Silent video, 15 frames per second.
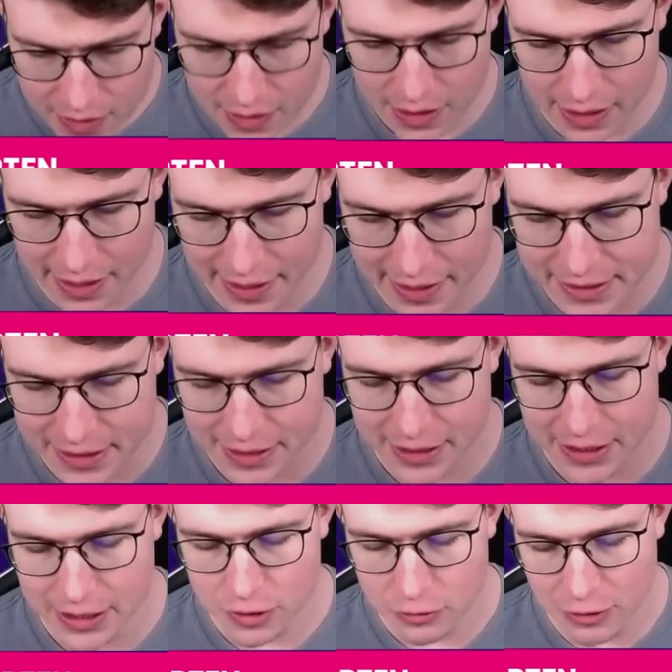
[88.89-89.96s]
And
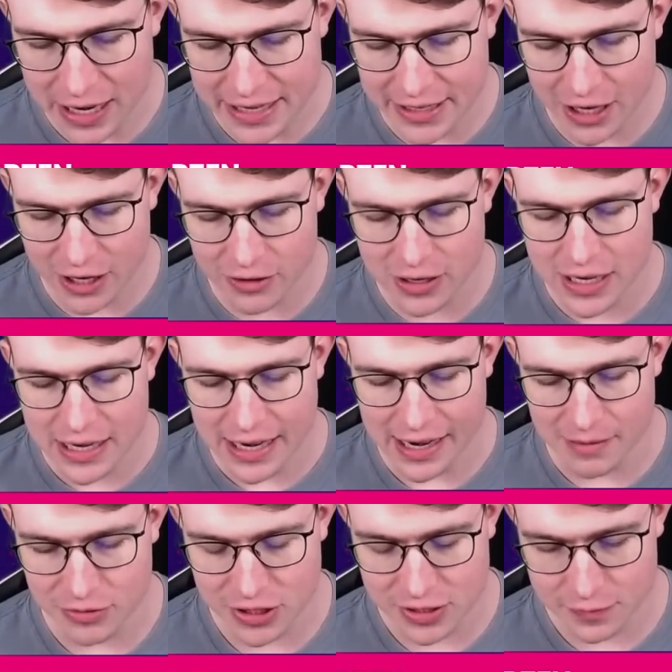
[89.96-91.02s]
right now,
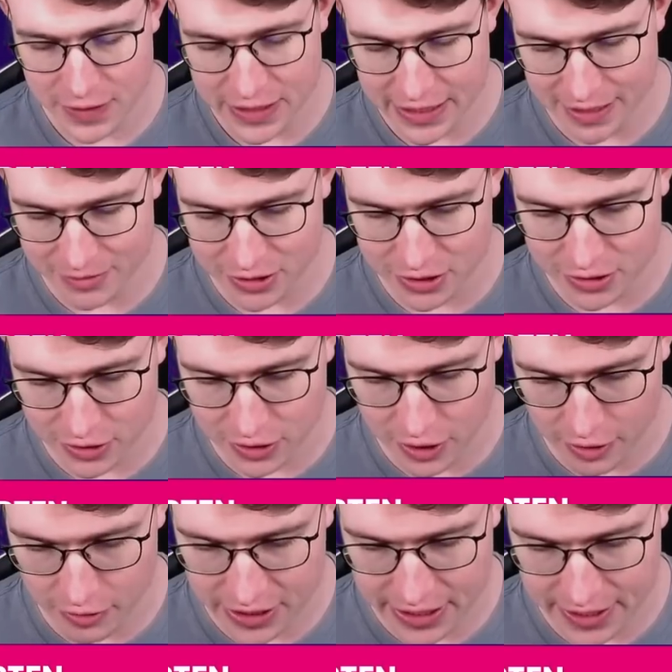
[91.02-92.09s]
I'm just going to
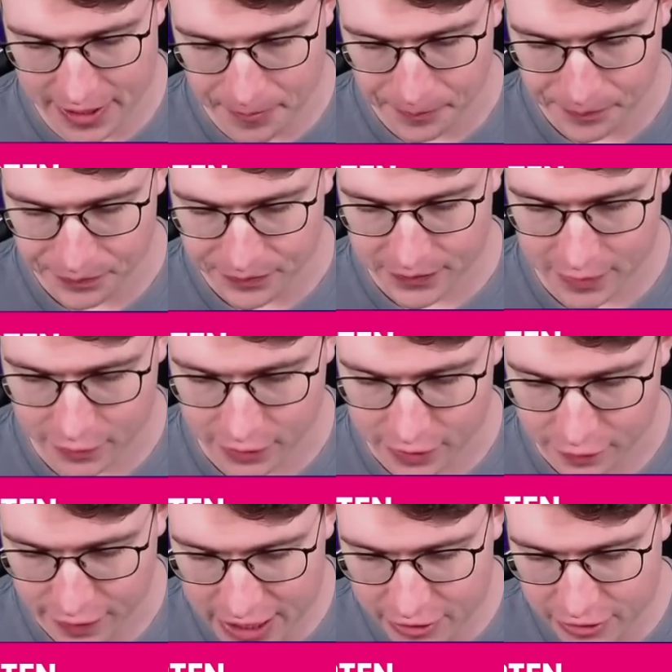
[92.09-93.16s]
go in here for the
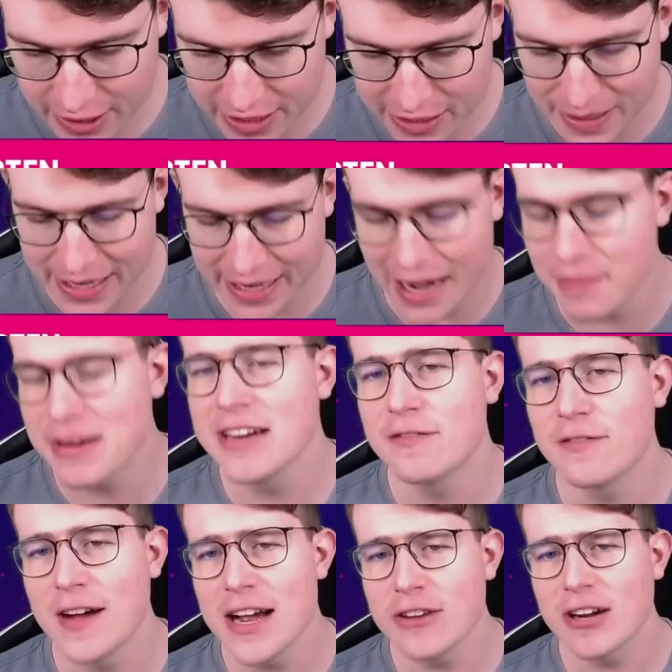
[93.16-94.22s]
Firecracker in the back. I mean, the
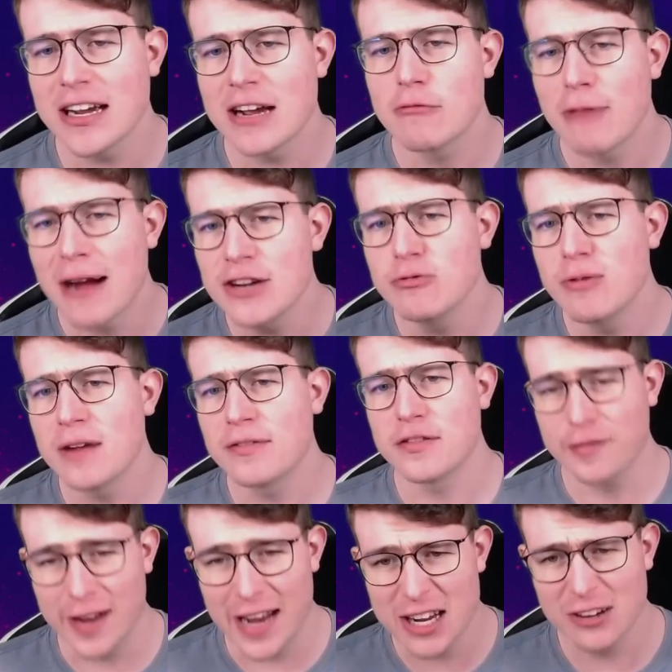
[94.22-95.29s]
Firecracker, why do we have the
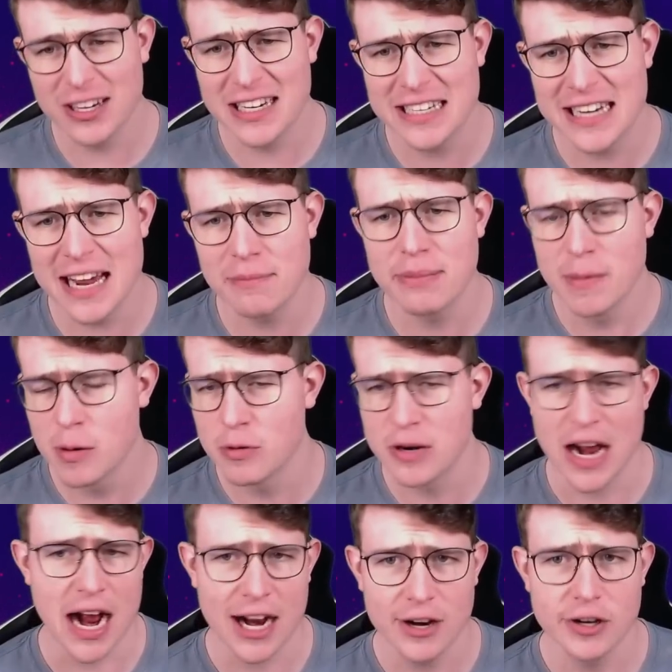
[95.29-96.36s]
Firecracker in the deck? People
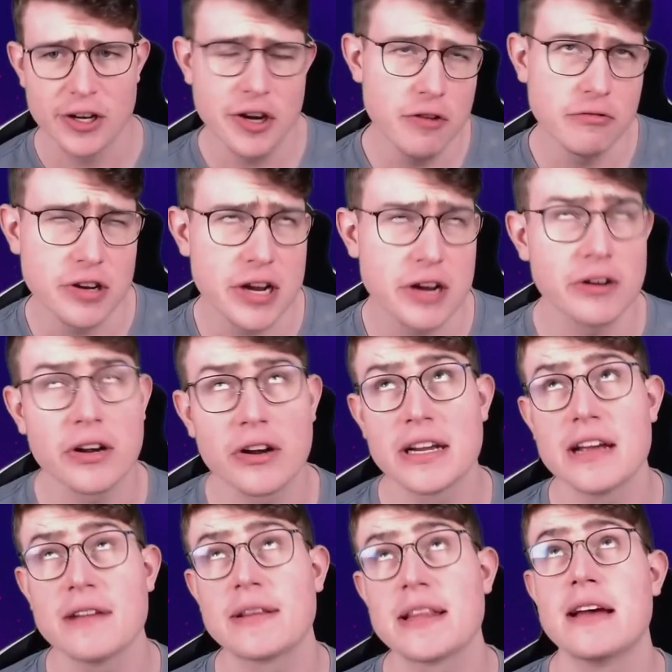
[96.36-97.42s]
would argue, yo, you're gonna
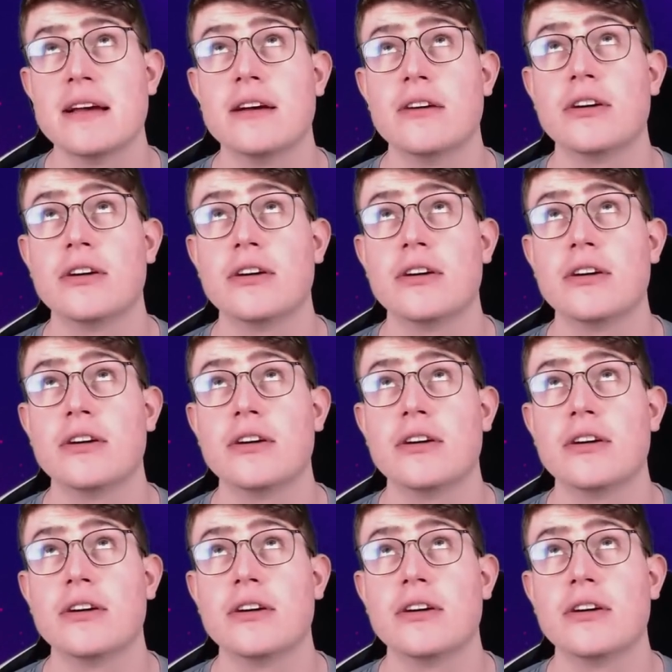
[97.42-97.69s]
give the